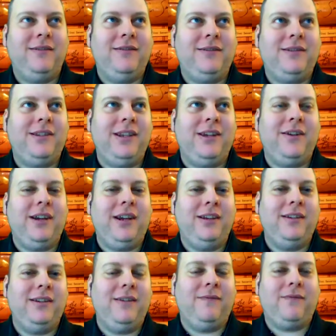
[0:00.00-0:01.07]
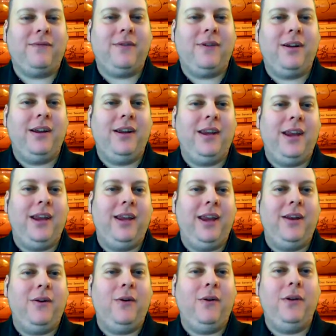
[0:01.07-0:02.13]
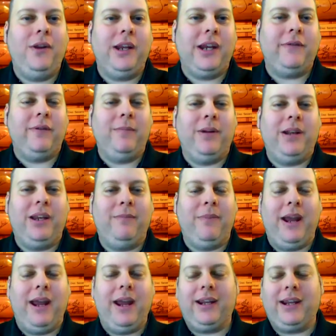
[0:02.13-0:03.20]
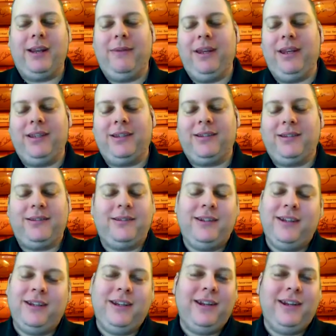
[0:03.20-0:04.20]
steering the front and holding everybody back. I mean, it's,